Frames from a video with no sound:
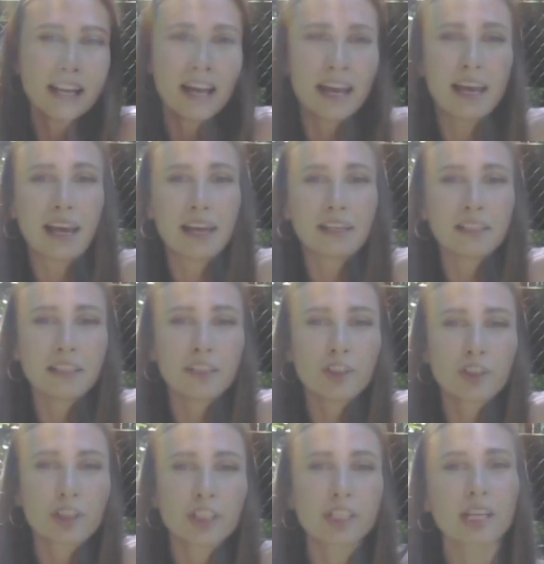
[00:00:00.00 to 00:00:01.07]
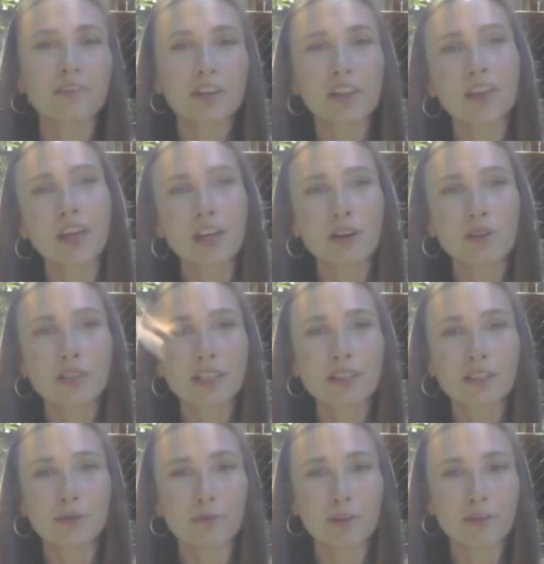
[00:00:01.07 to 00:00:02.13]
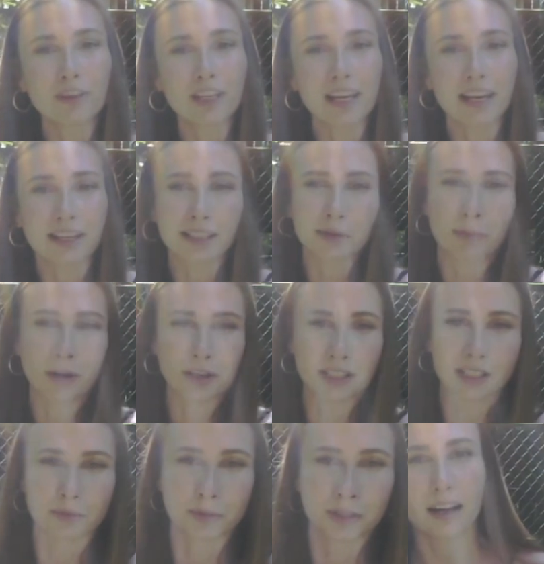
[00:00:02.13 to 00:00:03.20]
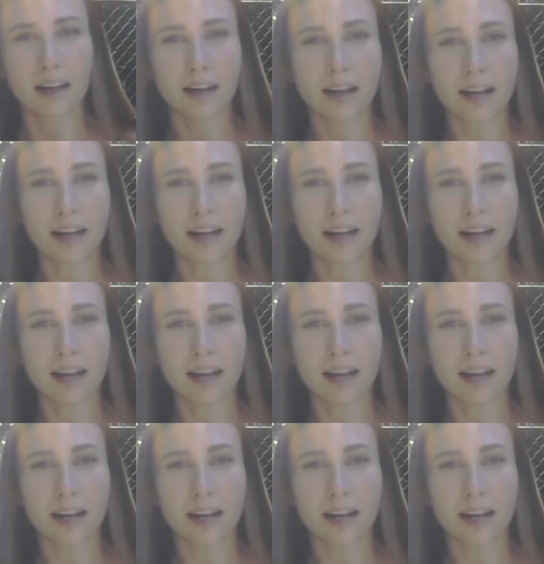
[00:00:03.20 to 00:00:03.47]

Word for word: and it ensures everything goes as smoothly as possible.